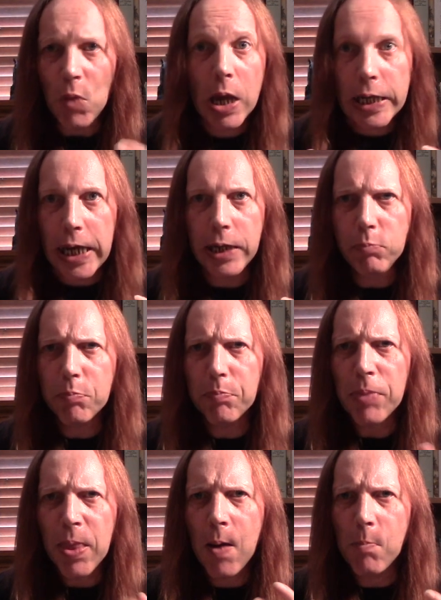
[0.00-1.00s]
Again,
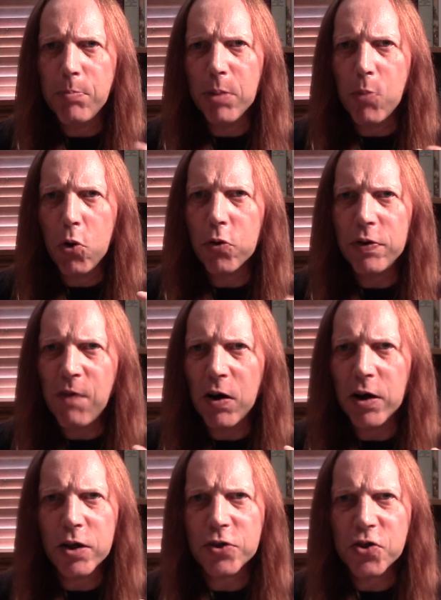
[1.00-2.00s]
Bomori
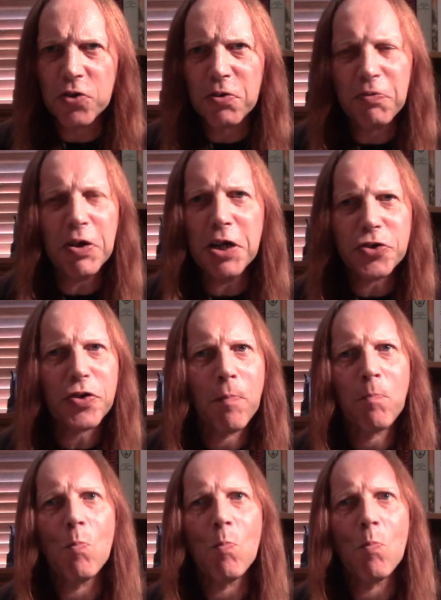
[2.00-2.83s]
violets on the finish.